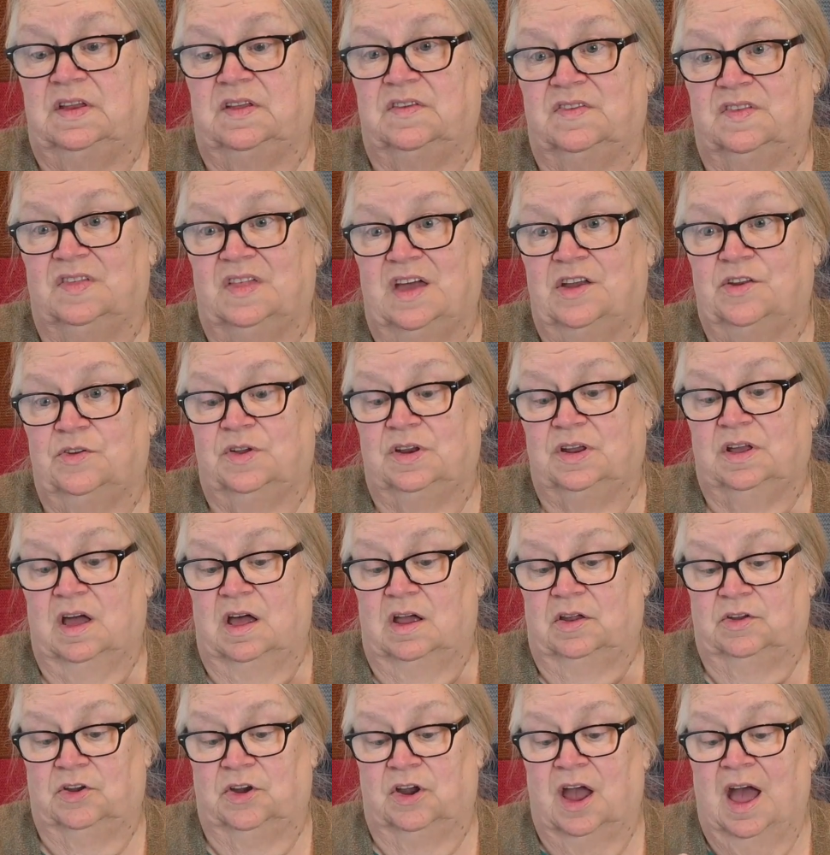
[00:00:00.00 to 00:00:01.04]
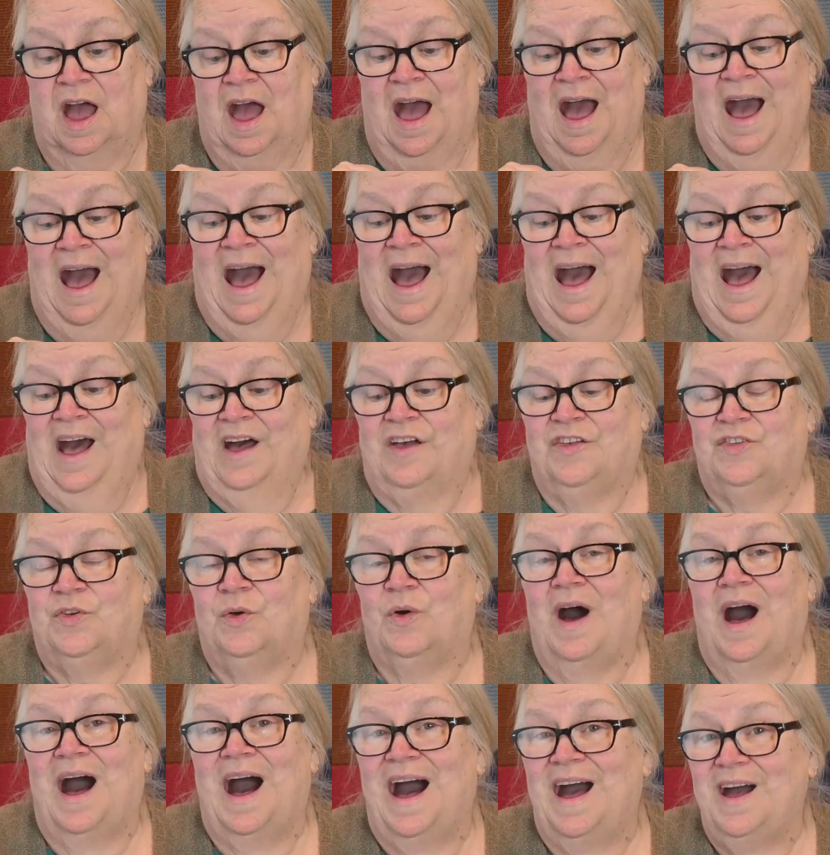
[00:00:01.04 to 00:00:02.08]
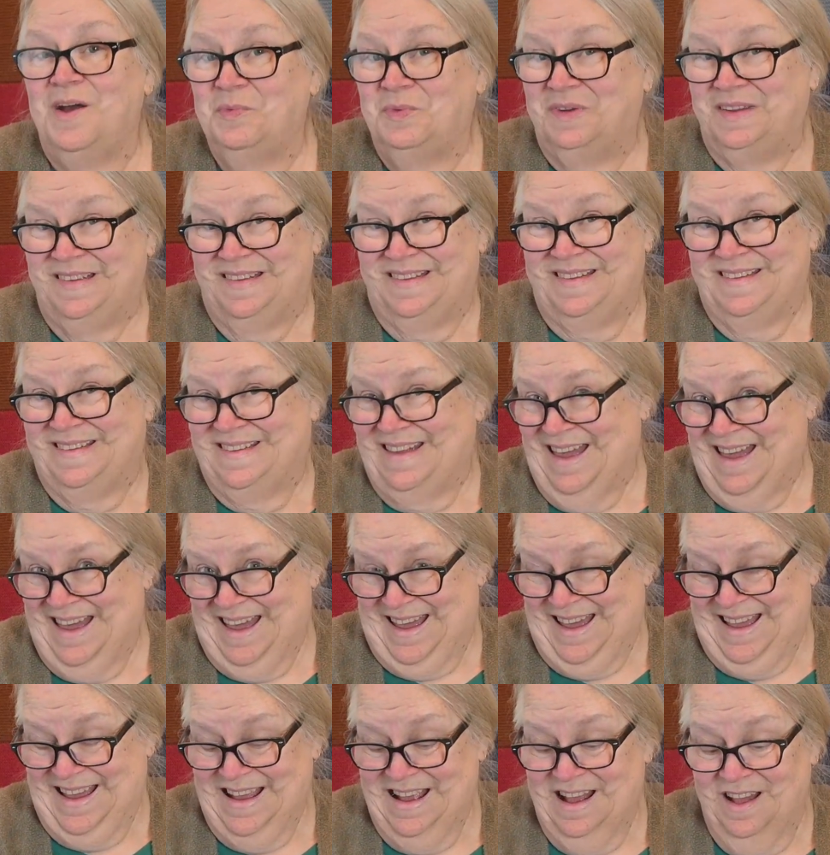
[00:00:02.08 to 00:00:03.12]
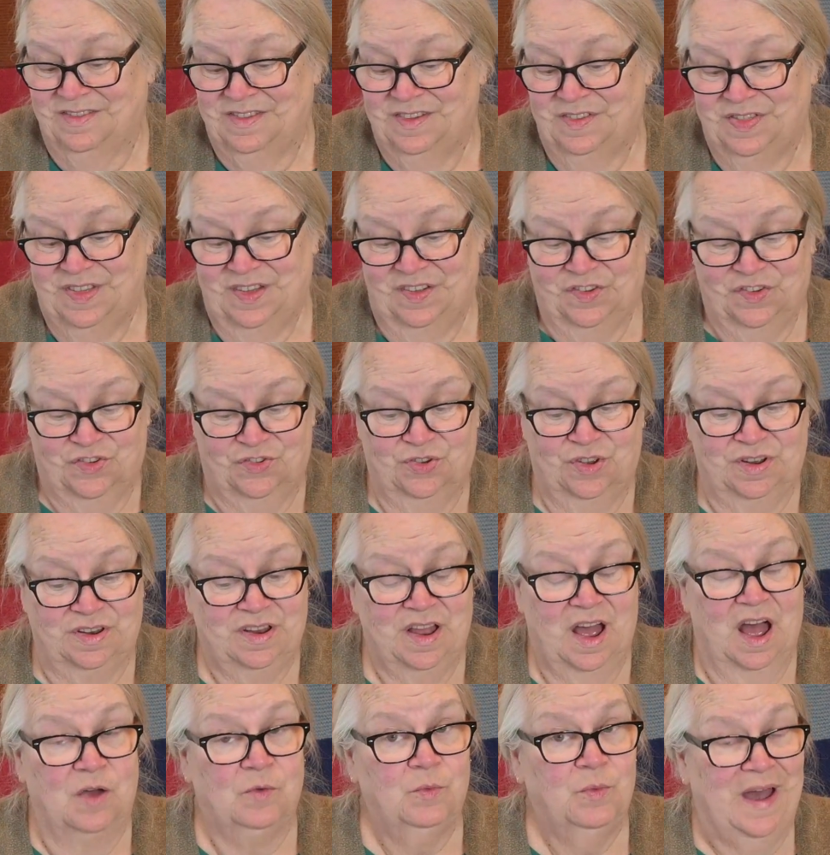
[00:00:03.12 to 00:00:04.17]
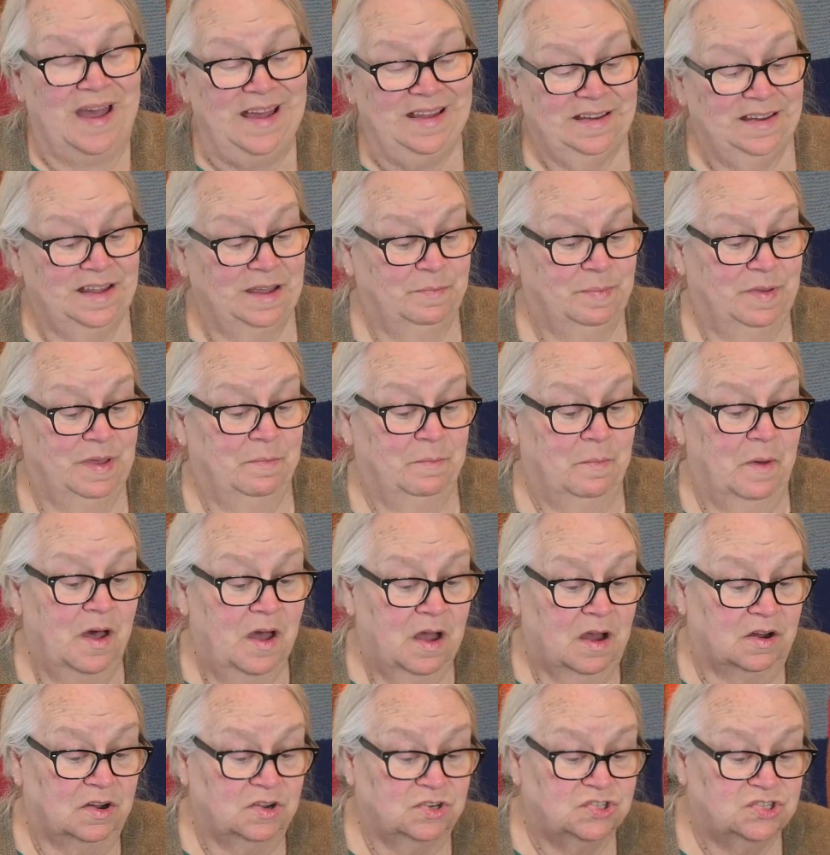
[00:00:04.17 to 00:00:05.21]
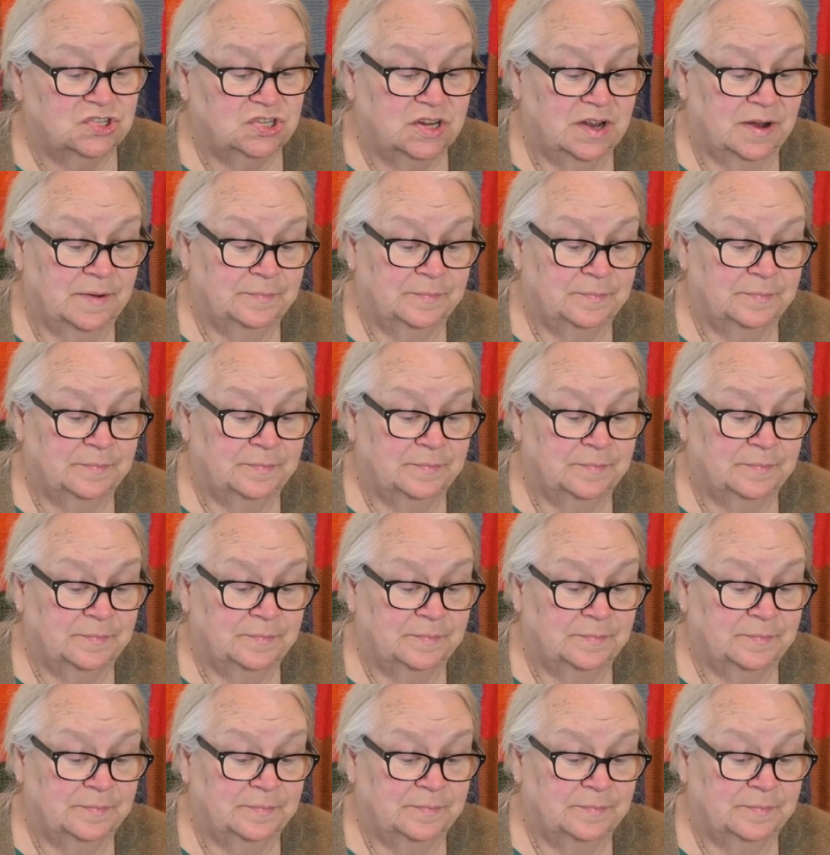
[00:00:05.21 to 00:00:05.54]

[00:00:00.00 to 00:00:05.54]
is lighter in color. So I would say that this should rightly be marked